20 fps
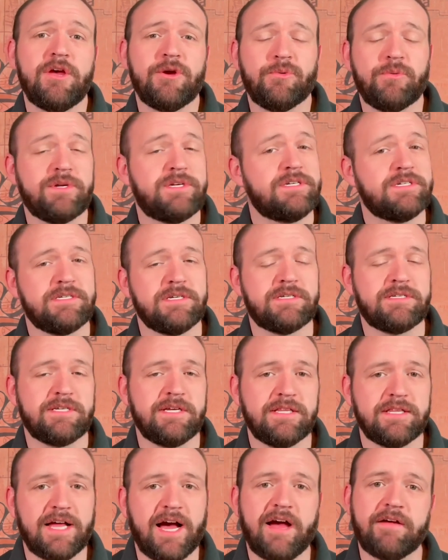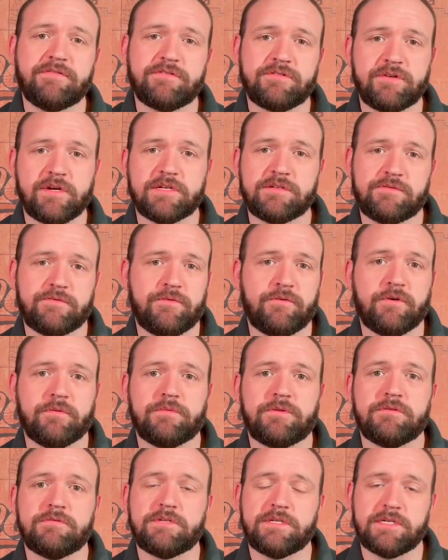which is to see lives transformed
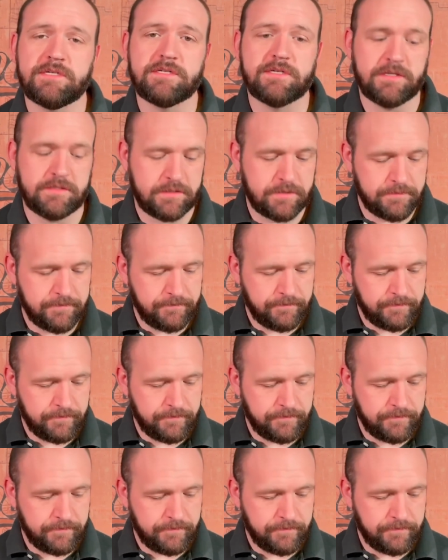through Jesus.